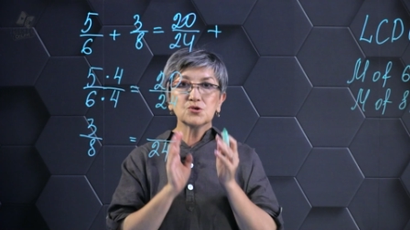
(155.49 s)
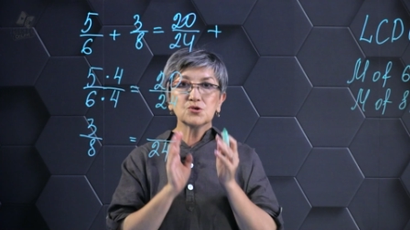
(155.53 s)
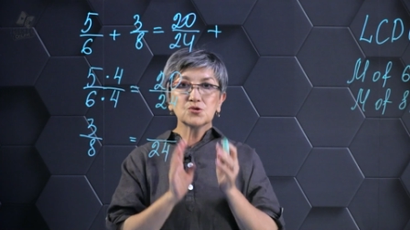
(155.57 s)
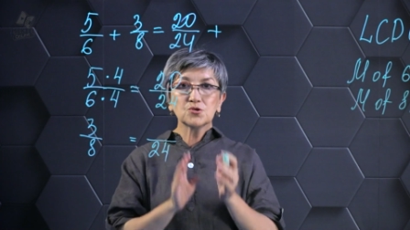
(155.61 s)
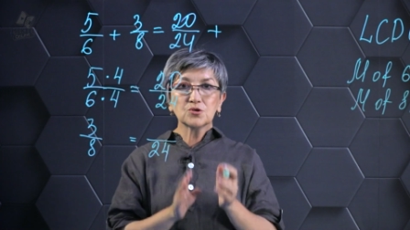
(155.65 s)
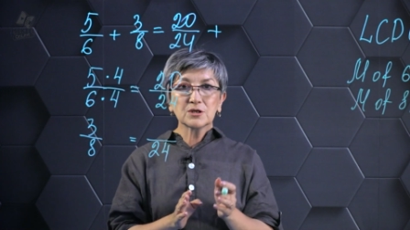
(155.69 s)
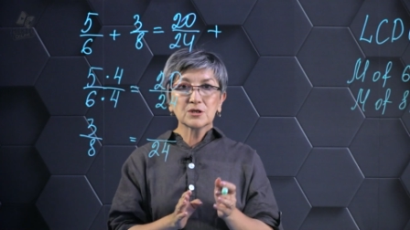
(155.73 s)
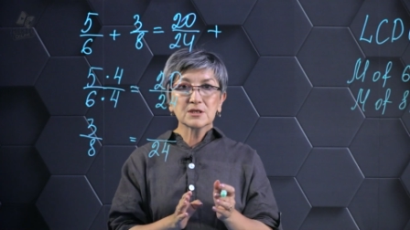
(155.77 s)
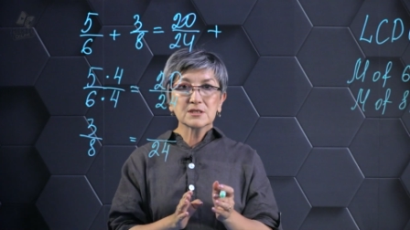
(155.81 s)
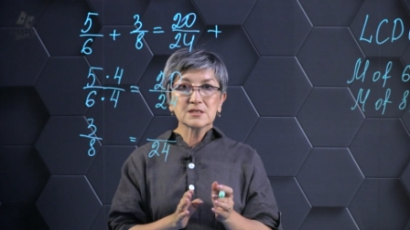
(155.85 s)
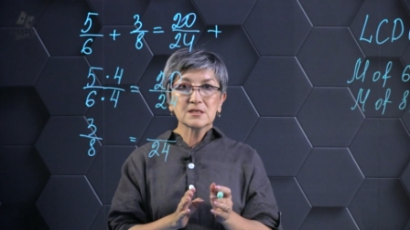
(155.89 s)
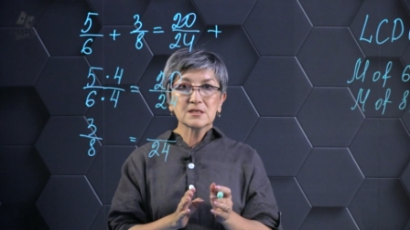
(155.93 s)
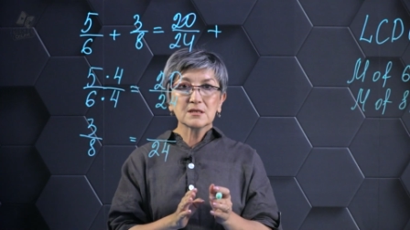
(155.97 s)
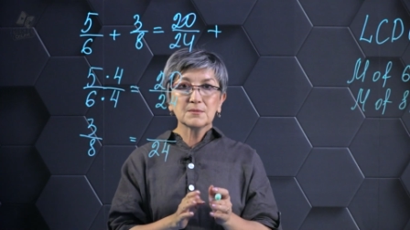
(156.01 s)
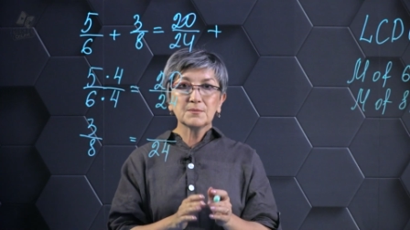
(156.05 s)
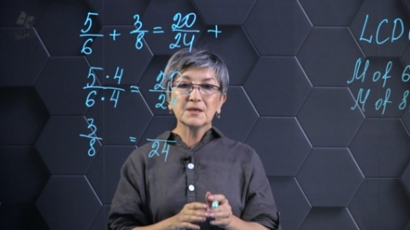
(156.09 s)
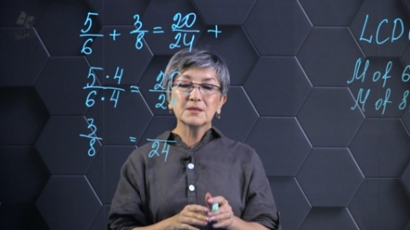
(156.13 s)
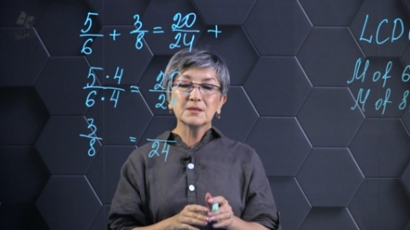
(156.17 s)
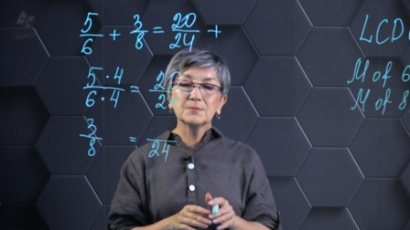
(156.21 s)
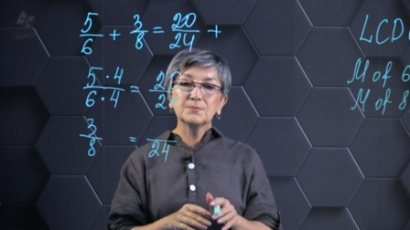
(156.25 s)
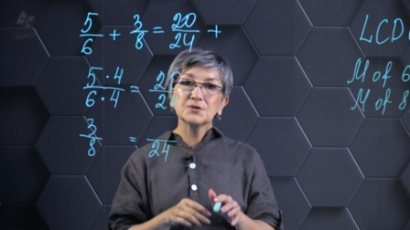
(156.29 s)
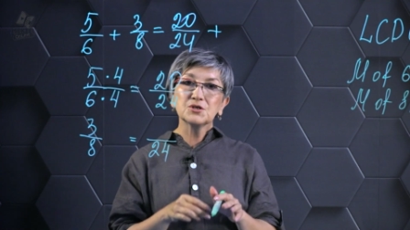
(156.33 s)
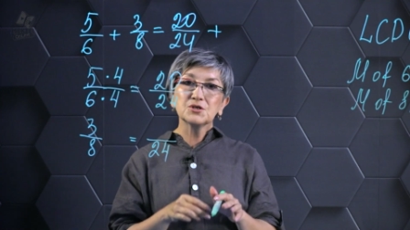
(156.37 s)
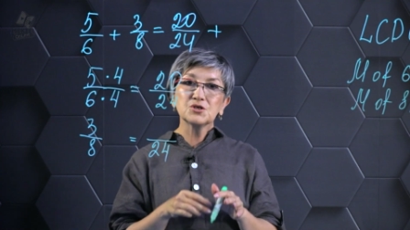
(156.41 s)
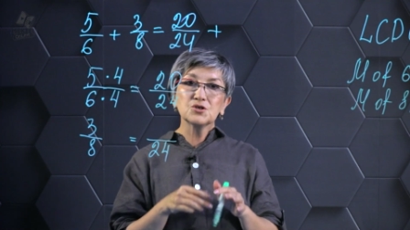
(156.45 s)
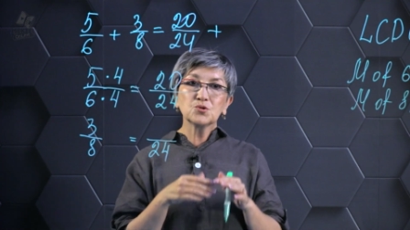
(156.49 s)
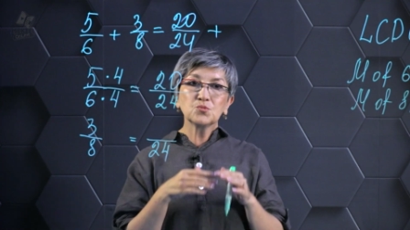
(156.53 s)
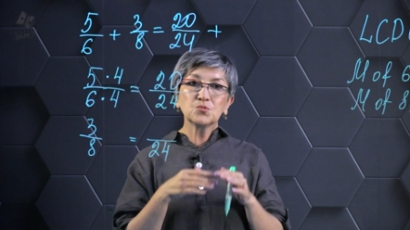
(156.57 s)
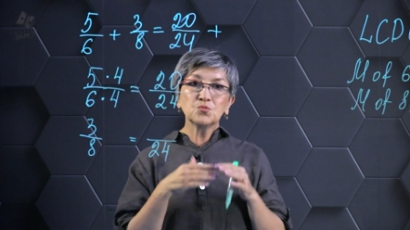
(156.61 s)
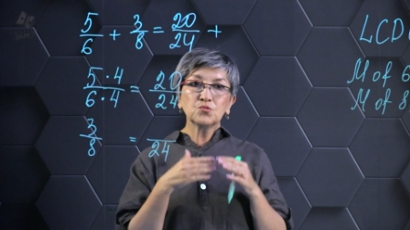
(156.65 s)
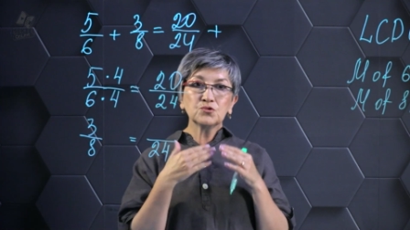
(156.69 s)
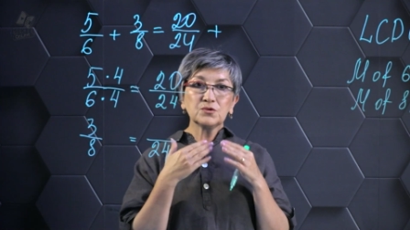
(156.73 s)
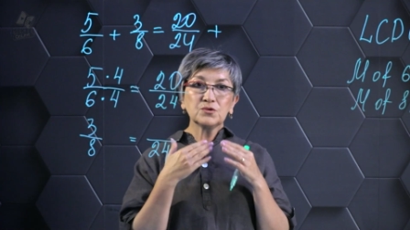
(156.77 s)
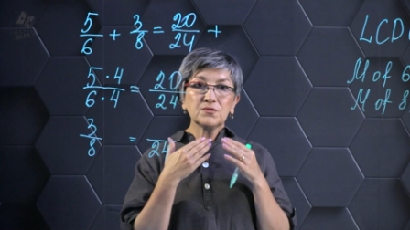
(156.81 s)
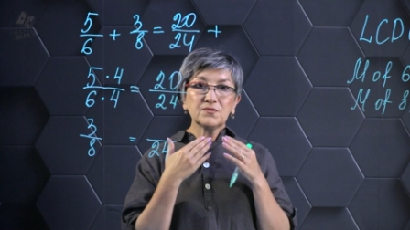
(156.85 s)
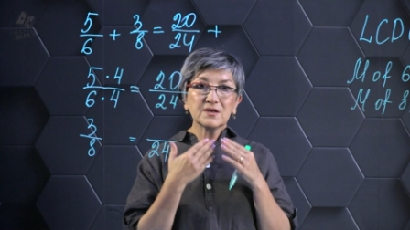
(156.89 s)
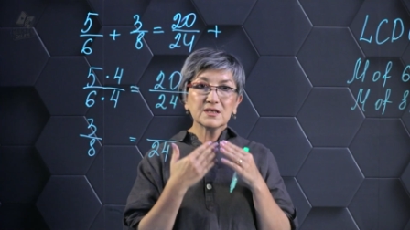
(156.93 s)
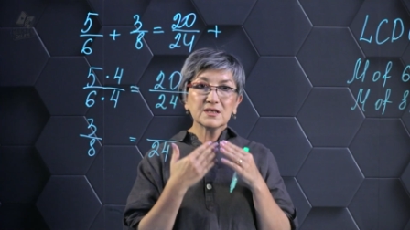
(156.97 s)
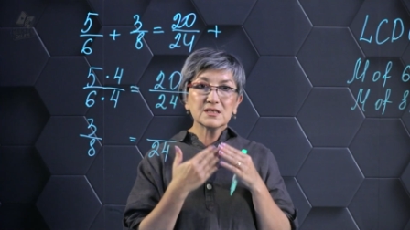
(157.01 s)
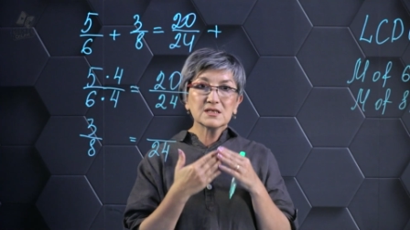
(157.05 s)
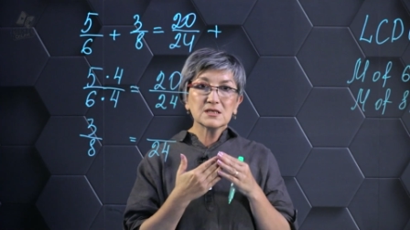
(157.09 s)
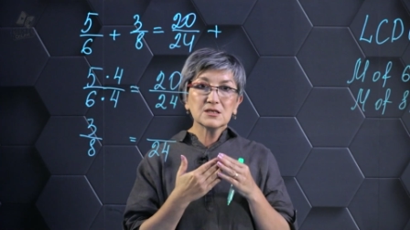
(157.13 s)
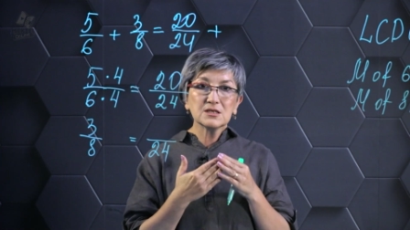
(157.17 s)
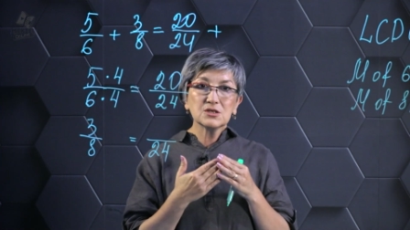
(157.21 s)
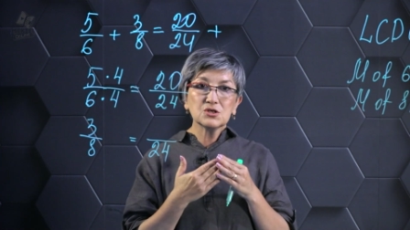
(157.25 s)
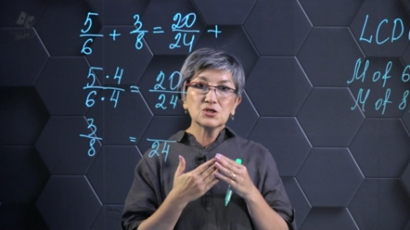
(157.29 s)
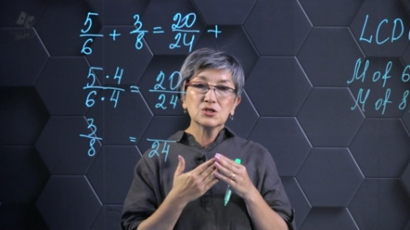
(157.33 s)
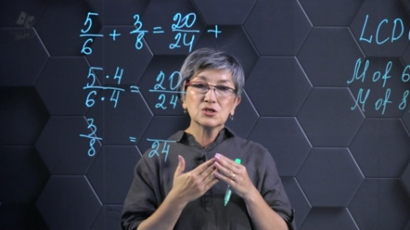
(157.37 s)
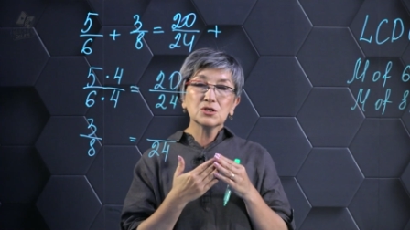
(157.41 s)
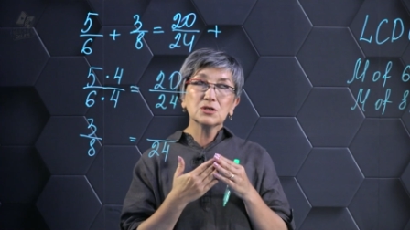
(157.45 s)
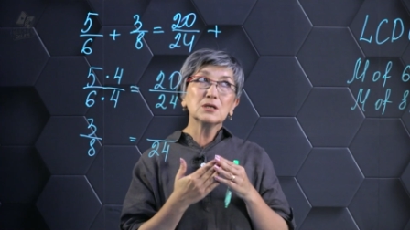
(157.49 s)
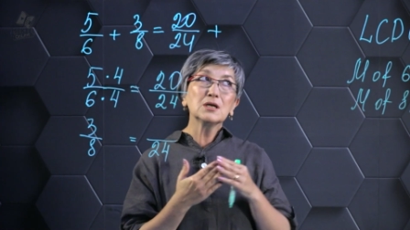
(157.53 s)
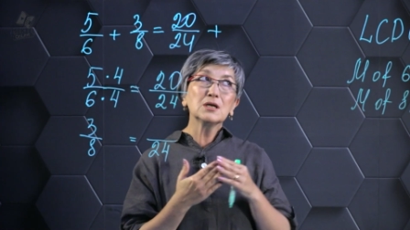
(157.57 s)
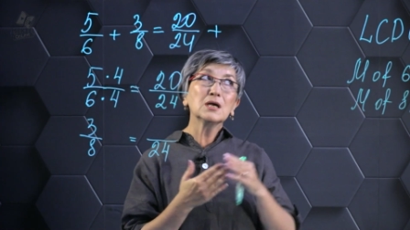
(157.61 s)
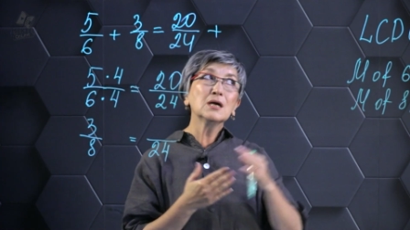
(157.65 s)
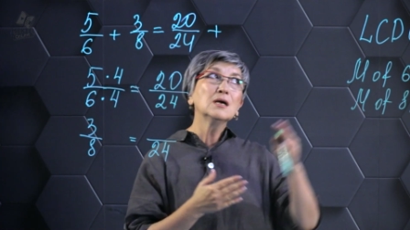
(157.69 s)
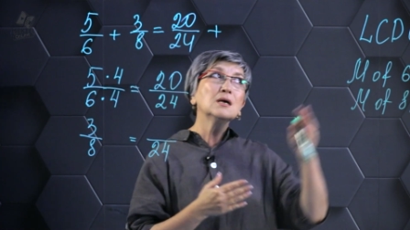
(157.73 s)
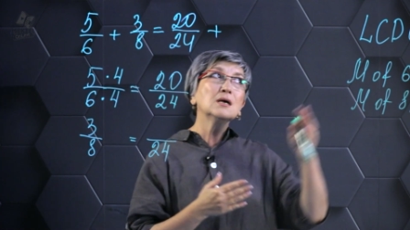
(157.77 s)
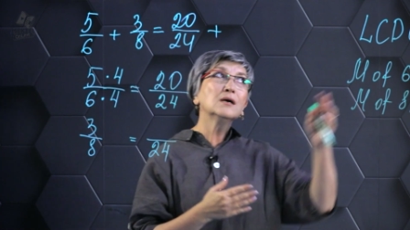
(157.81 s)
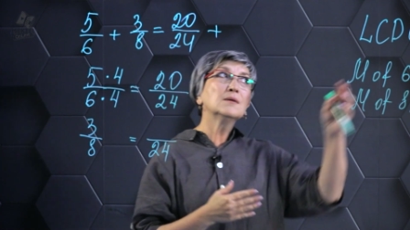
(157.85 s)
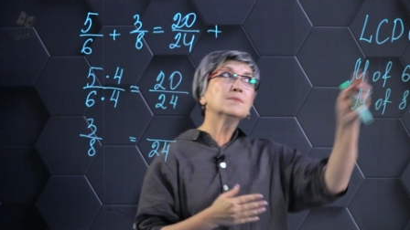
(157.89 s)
Once again, gentlemen, why twenty-four?